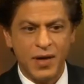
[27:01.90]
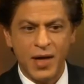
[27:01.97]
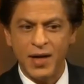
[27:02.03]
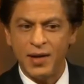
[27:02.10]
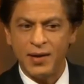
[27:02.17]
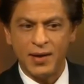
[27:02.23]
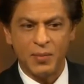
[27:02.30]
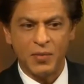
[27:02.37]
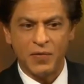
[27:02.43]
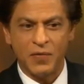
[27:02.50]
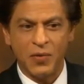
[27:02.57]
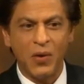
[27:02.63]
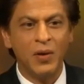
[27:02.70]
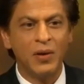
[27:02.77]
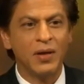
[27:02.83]
draining them
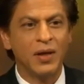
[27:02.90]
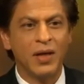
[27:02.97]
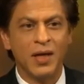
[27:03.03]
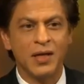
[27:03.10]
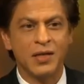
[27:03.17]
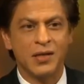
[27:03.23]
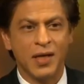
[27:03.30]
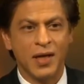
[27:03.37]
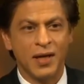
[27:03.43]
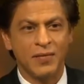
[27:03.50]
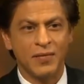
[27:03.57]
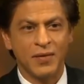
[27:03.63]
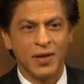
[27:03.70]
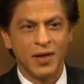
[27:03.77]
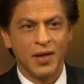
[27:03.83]
of all the courage they
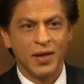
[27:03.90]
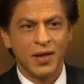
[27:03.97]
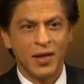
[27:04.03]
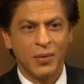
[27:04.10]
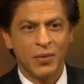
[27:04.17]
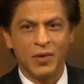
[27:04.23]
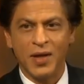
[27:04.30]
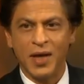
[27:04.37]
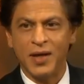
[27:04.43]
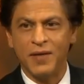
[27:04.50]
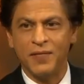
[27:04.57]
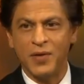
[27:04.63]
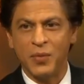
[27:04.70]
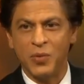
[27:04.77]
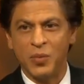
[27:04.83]
have. I want to thank
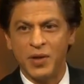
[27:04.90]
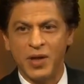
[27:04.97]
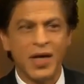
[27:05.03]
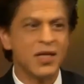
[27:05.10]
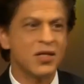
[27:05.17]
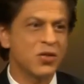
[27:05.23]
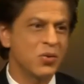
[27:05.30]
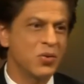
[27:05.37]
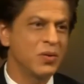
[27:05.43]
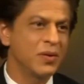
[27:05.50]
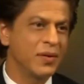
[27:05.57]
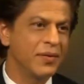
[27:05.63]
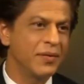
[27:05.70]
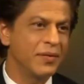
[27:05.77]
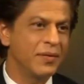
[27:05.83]
every woman, guys too.
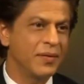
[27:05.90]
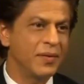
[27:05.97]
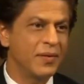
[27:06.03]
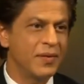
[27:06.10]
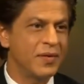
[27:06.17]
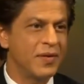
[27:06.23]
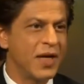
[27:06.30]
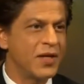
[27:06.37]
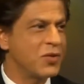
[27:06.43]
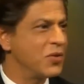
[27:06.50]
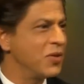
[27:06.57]
It's nice